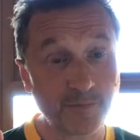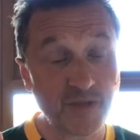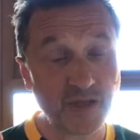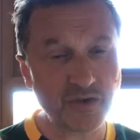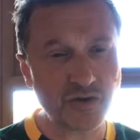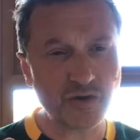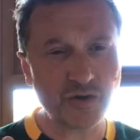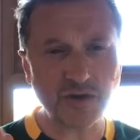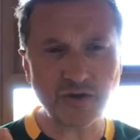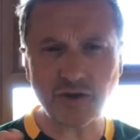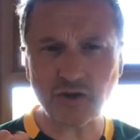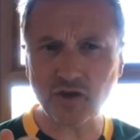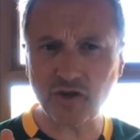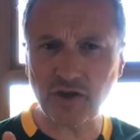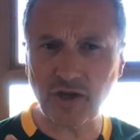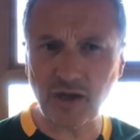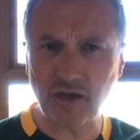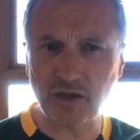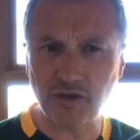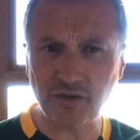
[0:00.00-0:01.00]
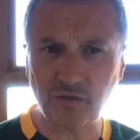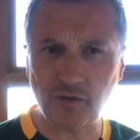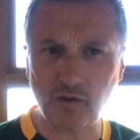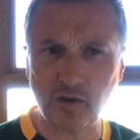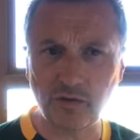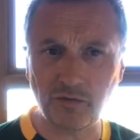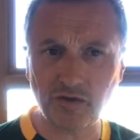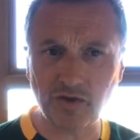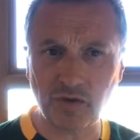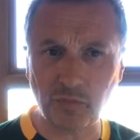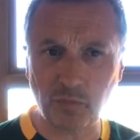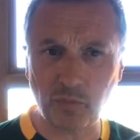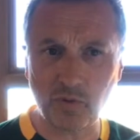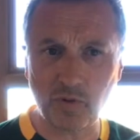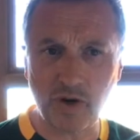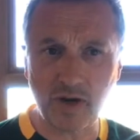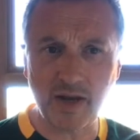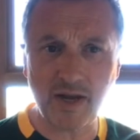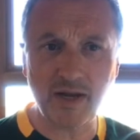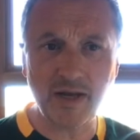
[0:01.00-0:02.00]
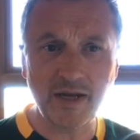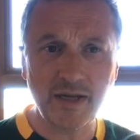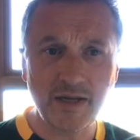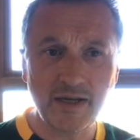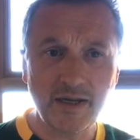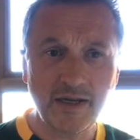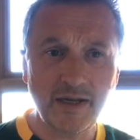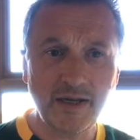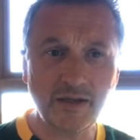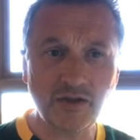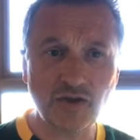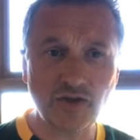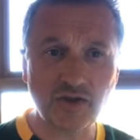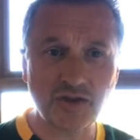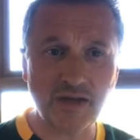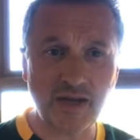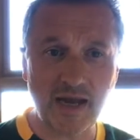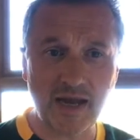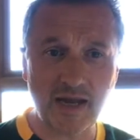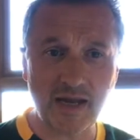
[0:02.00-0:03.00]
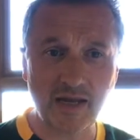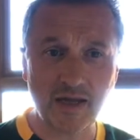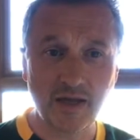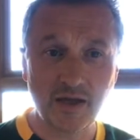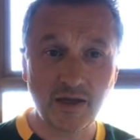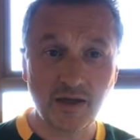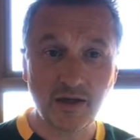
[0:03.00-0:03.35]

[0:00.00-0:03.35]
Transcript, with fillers: And so that's a challenge for all of us to pray each day